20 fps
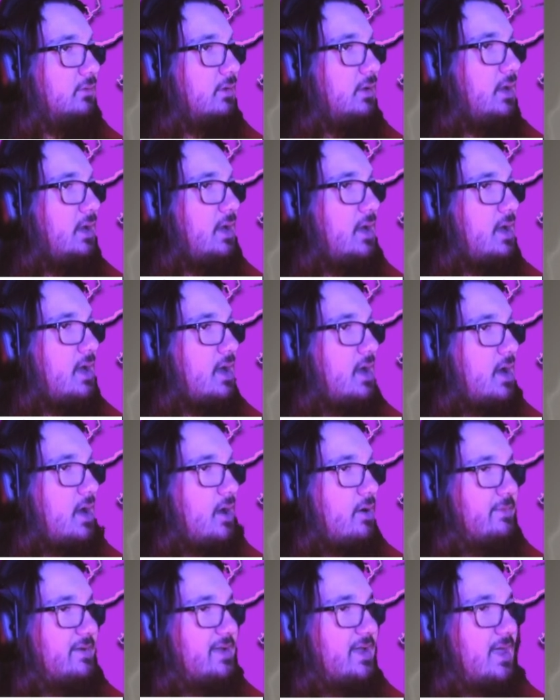
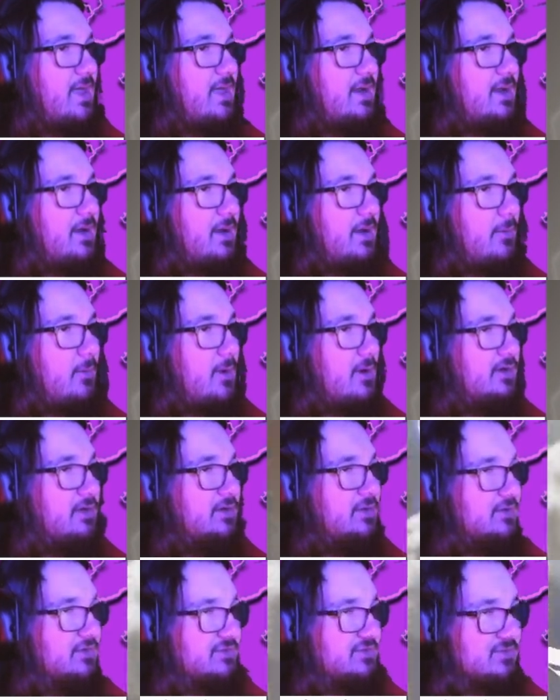Oh, we got a
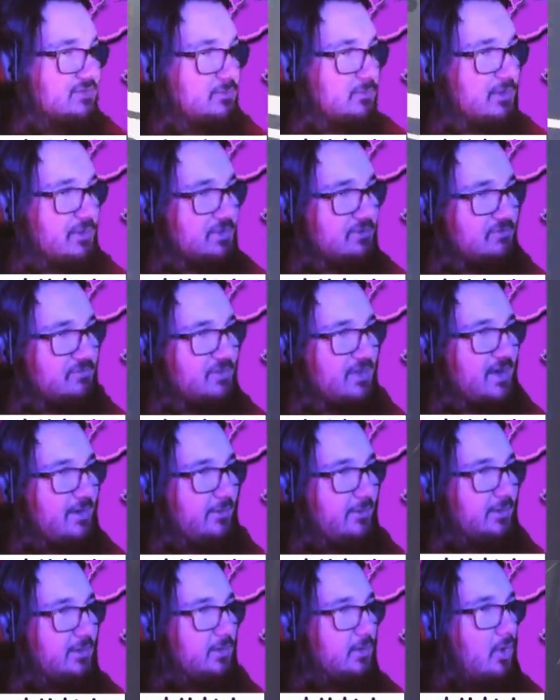wonder, wonder
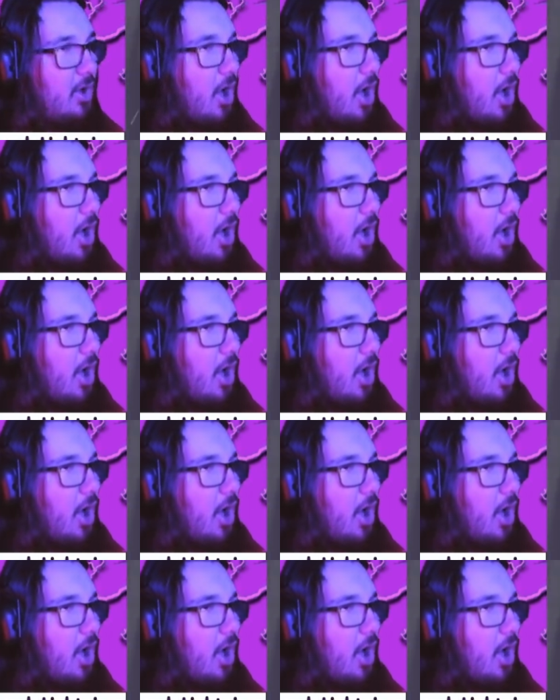flower.